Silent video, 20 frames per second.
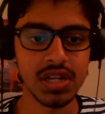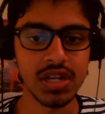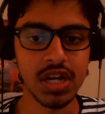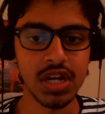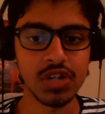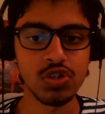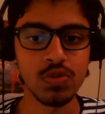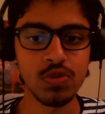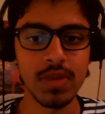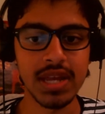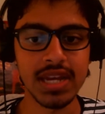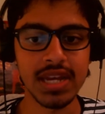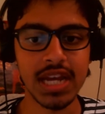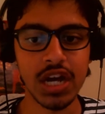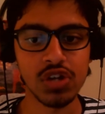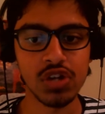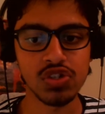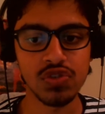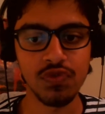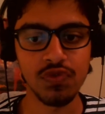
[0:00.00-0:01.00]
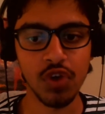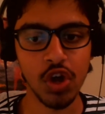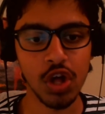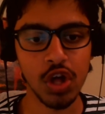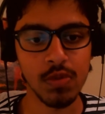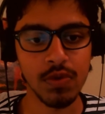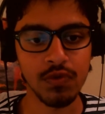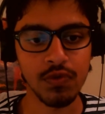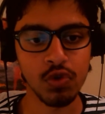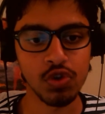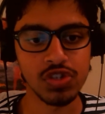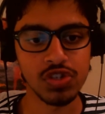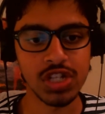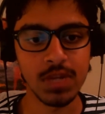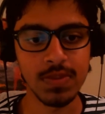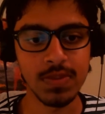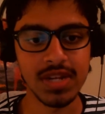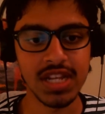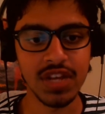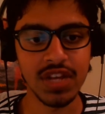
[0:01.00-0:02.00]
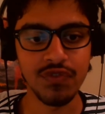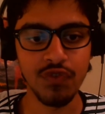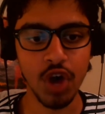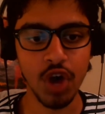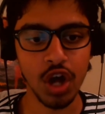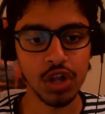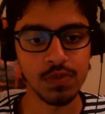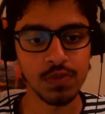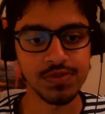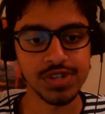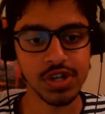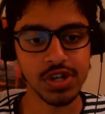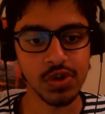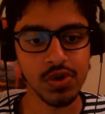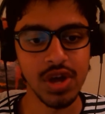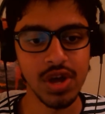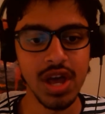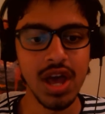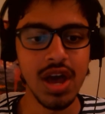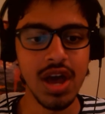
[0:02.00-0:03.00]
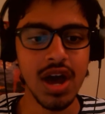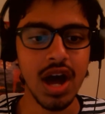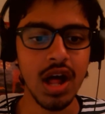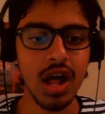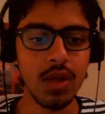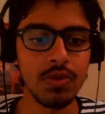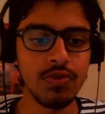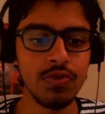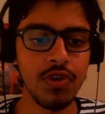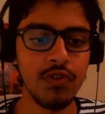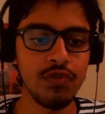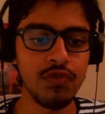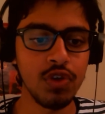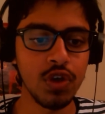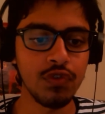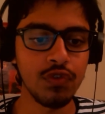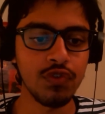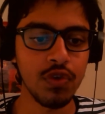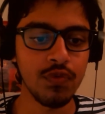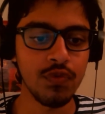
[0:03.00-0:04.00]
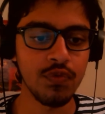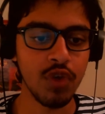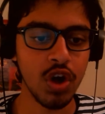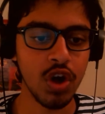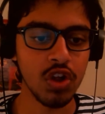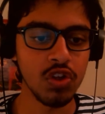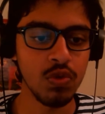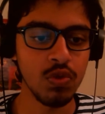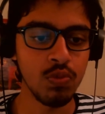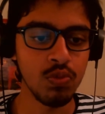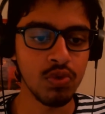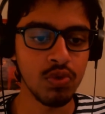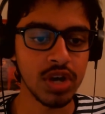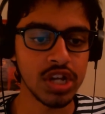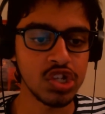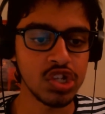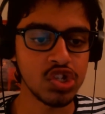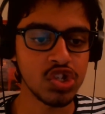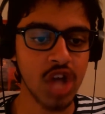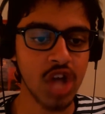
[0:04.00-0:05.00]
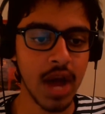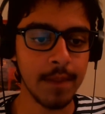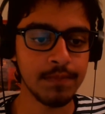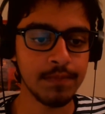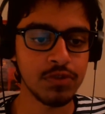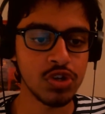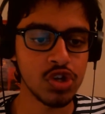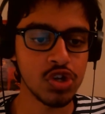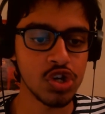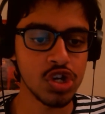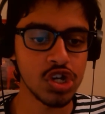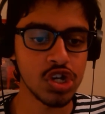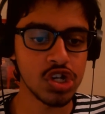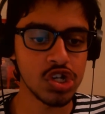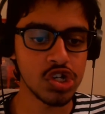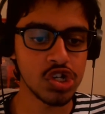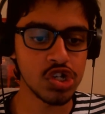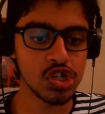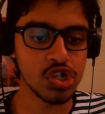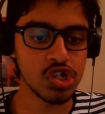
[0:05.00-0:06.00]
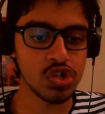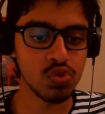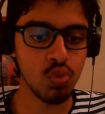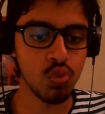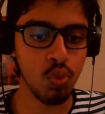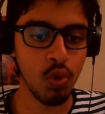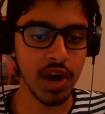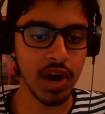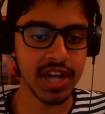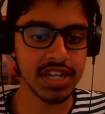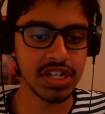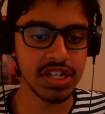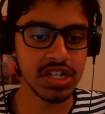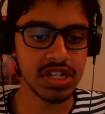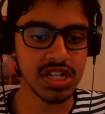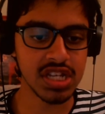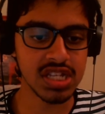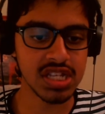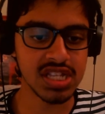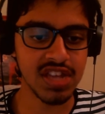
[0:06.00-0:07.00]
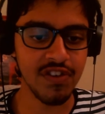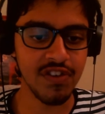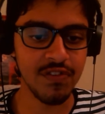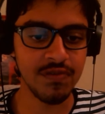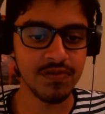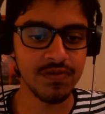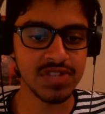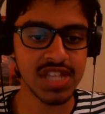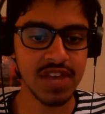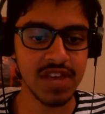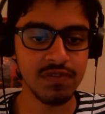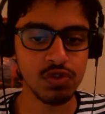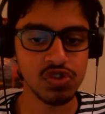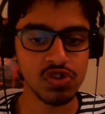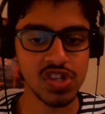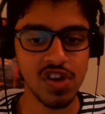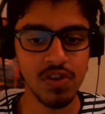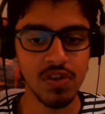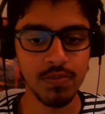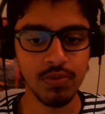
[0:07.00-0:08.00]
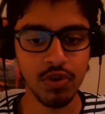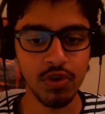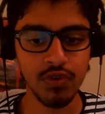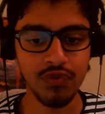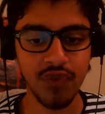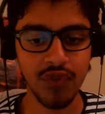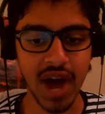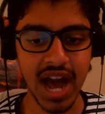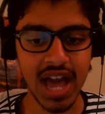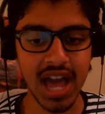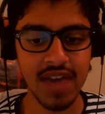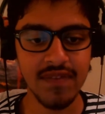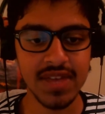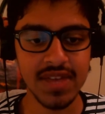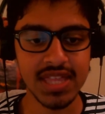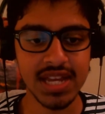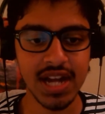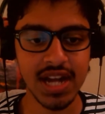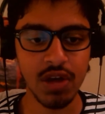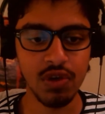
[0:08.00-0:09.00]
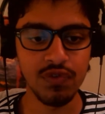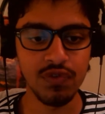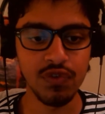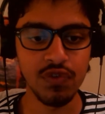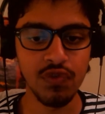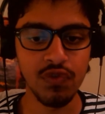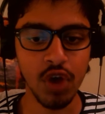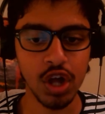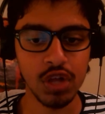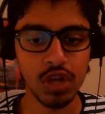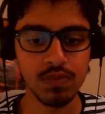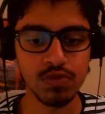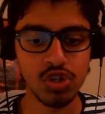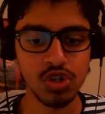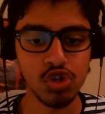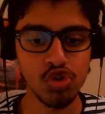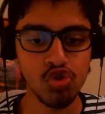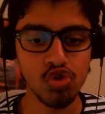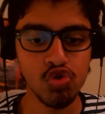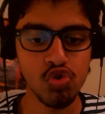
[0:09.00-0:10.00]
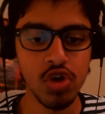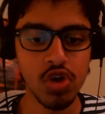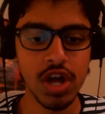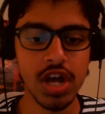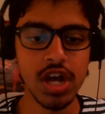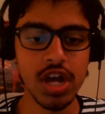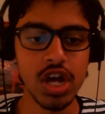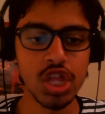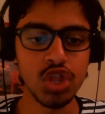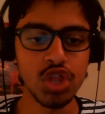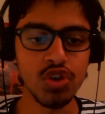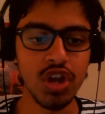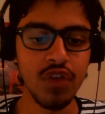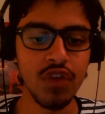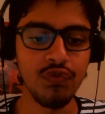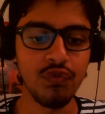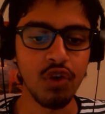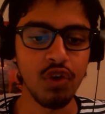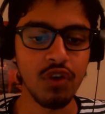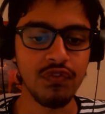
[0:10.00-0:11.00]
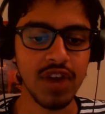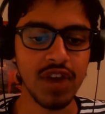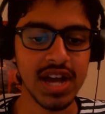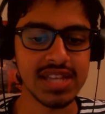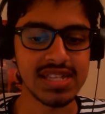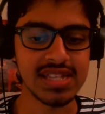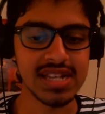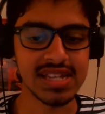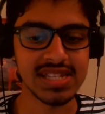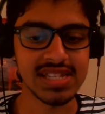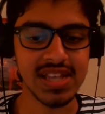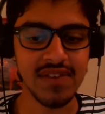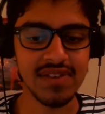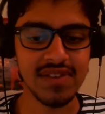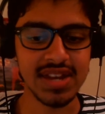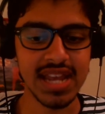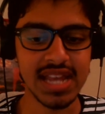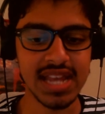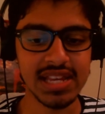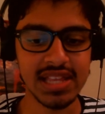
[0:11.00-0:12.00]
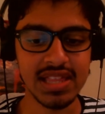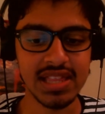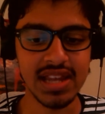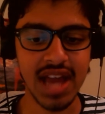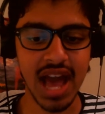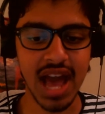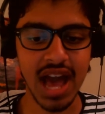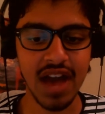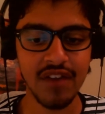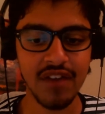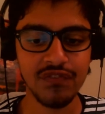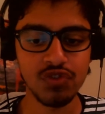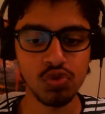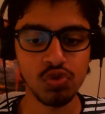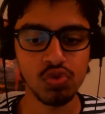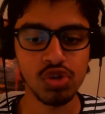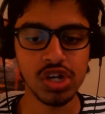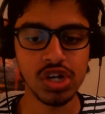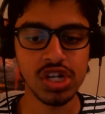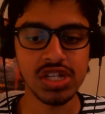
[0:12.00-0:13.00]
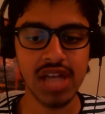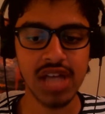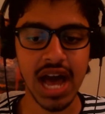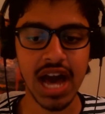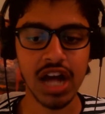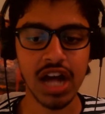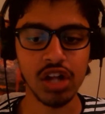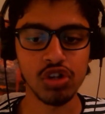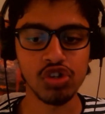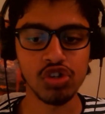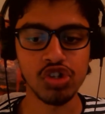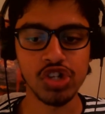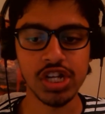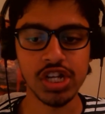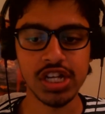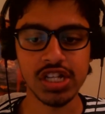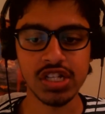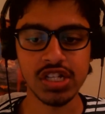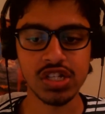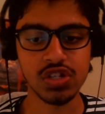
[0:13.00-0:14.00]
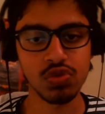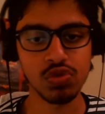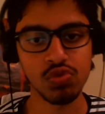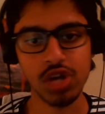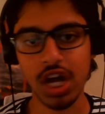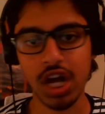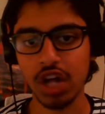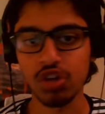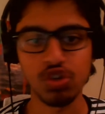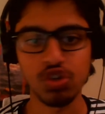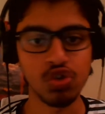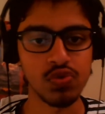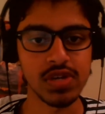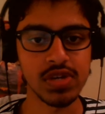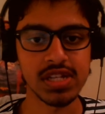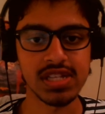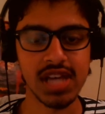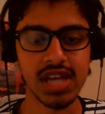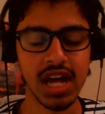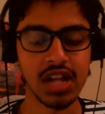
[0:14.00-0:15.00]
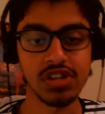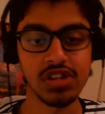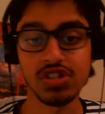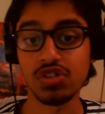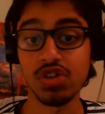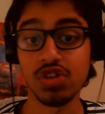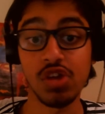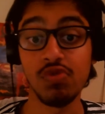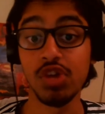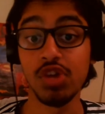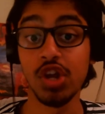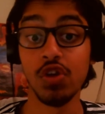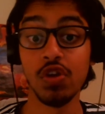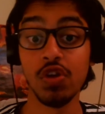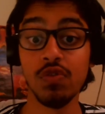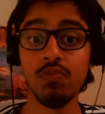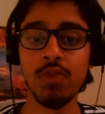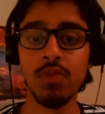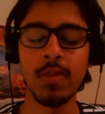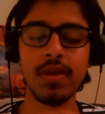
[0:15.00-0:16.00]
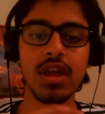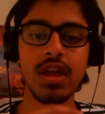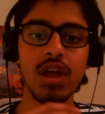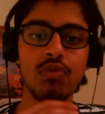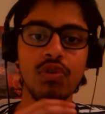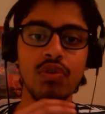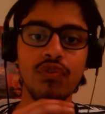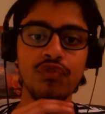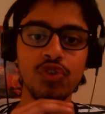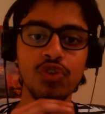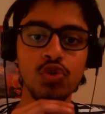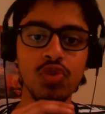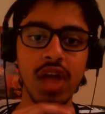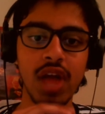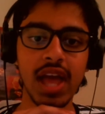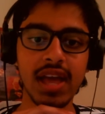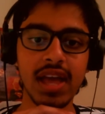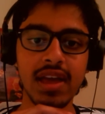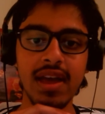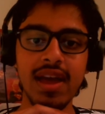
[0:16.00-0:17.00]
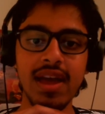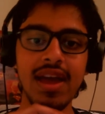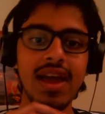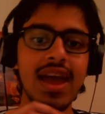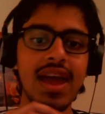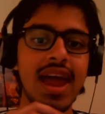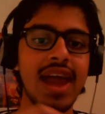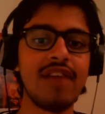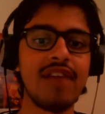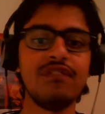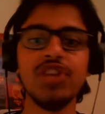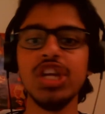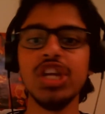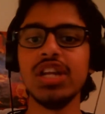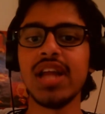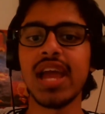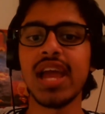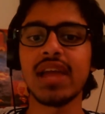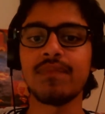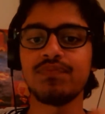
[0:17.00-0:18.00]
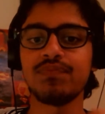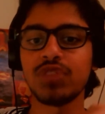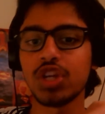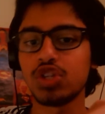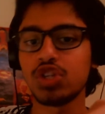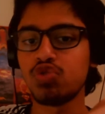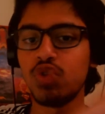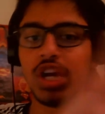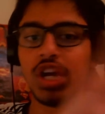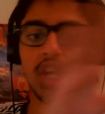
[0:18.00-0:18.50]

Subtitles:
to be announced volume, of course, TBD volume. So I'll be reviewing from volume 1, chapters 1 to 7 or 7.5, and then I'll review volume 2, 3, 4, 5, 6, 7, 8, and then afterwards I'll just, what I'll do is I'll just say, you know, maybe I'll review like every like 20